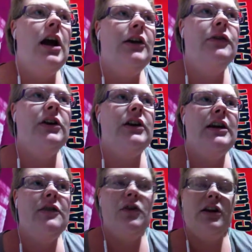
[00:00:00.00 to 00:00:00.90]
I just figured
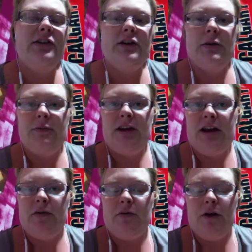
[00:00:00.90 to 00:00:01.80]
I'd give you guys an
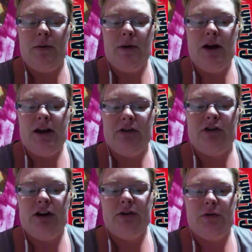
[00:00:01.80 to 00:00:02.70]
update from
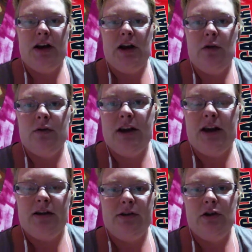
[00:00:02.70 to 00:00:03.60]
yesterday's video and let you
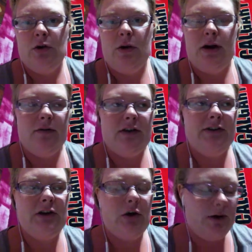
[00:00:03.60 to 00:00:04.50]
guys know how
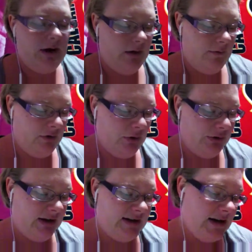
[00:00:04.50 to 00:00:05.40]
everything's going. For
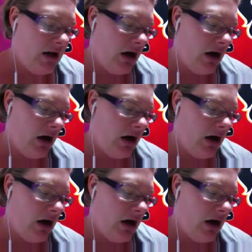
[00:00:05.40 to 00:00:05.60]
those that did